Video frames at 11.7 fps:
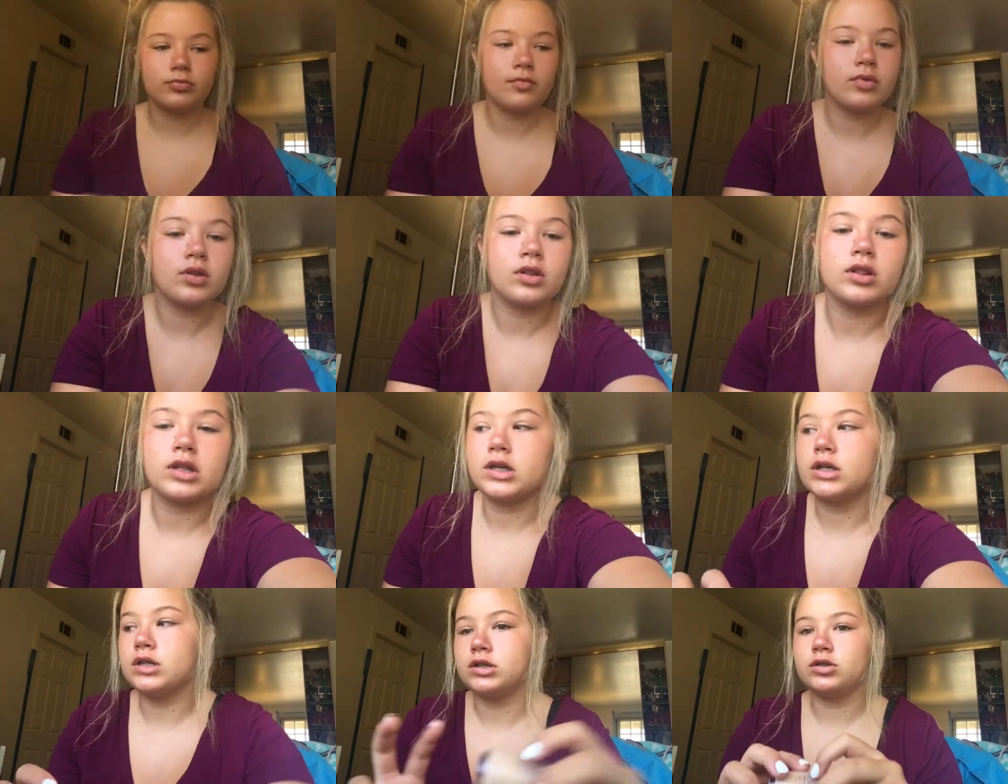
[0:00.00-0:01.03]
or BB cream
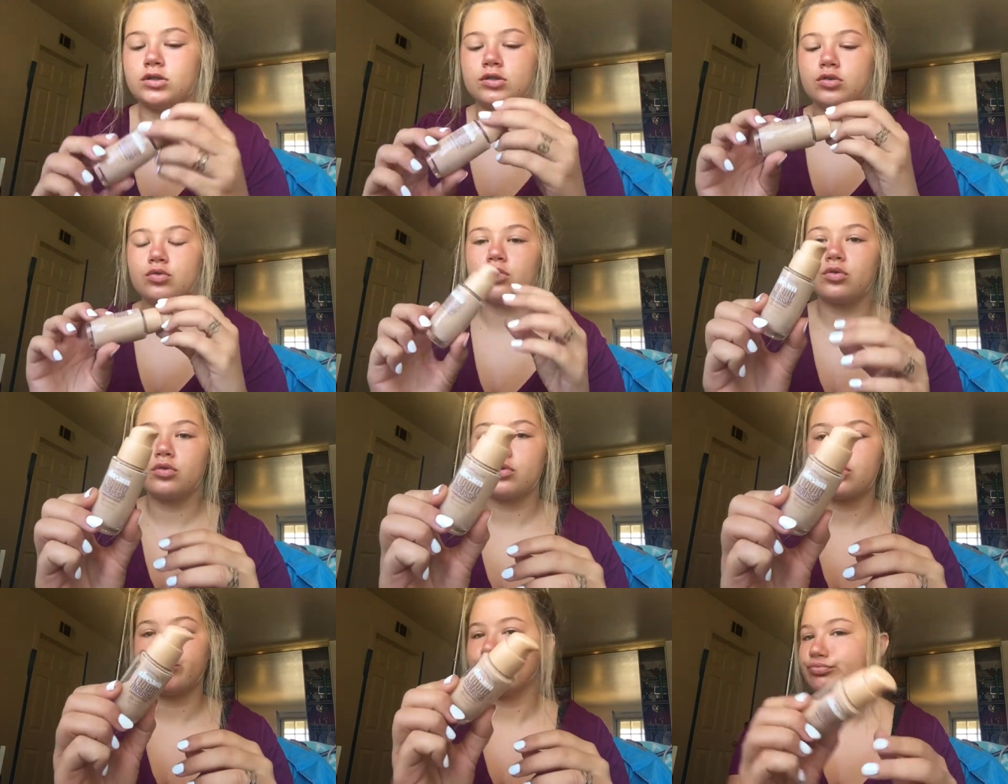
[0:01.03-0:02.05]
and I like to use the Skin
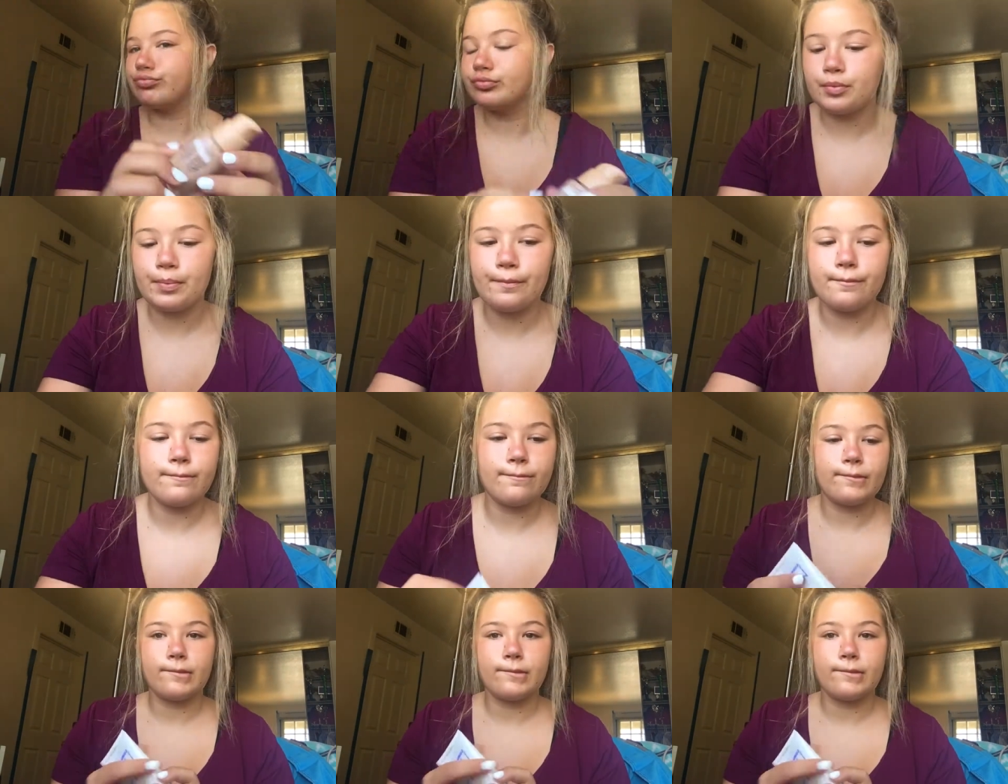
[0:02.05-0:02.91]
Transformer Face